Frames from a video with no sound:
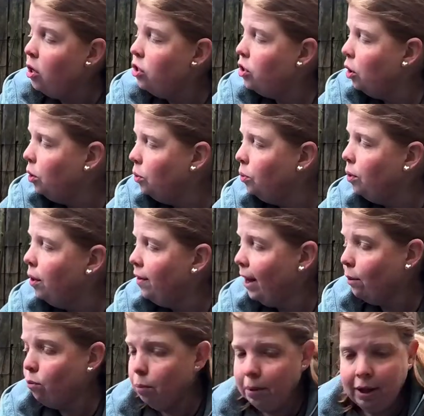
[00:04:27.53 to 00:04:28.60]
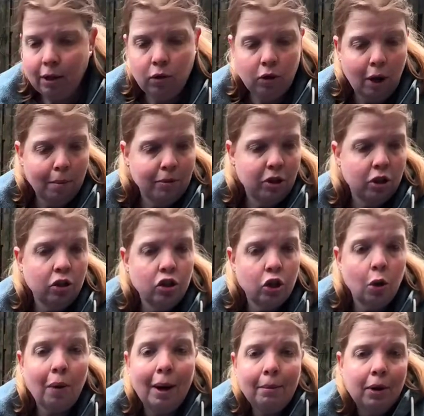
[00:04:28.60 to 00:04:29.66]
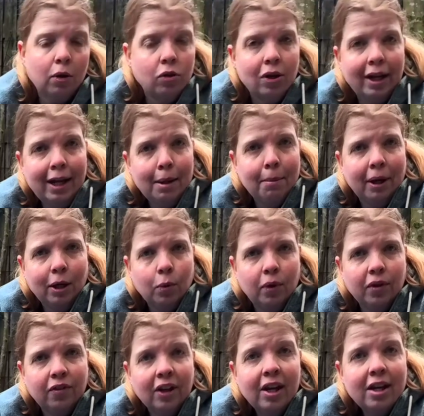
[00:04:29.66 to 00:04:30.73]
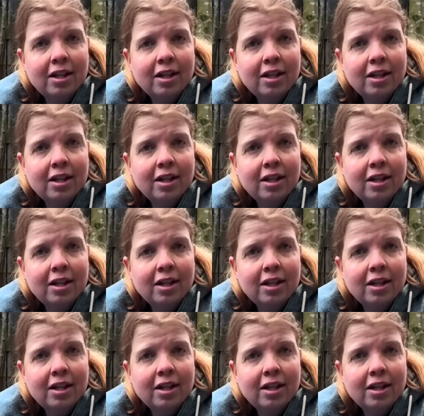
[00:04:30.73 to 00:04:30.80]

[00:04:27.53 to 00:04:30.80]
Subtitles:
So that will be a good option. So I'm going to lay in my quilt,